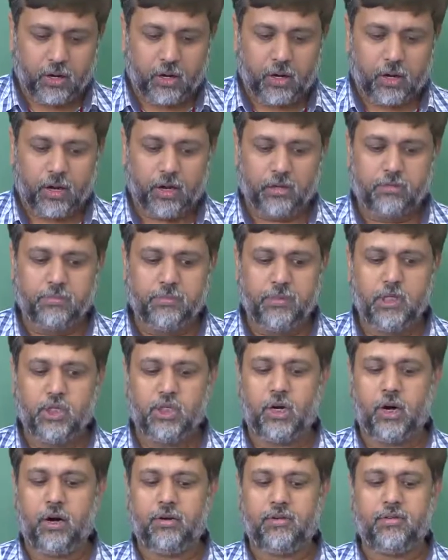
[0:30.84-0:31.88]
Ashby
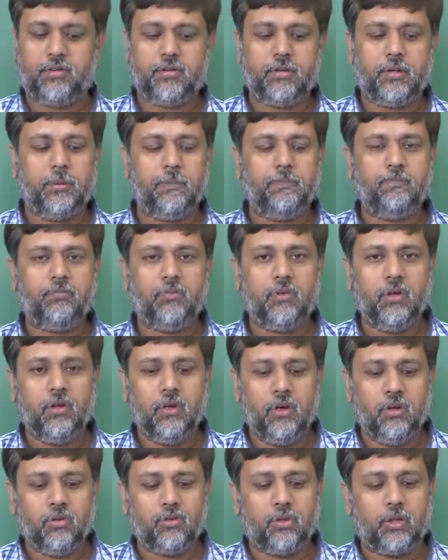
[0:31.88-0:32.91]
charts.
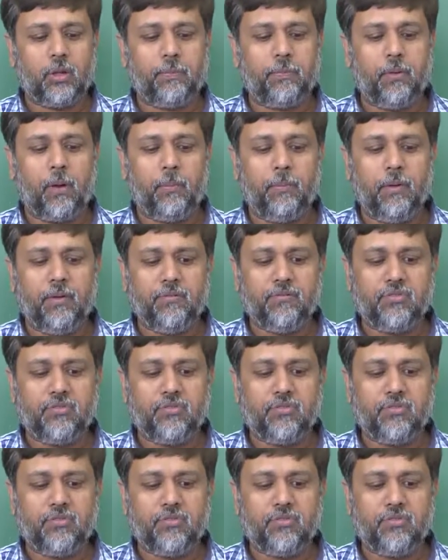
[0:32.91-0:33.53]
So, the problem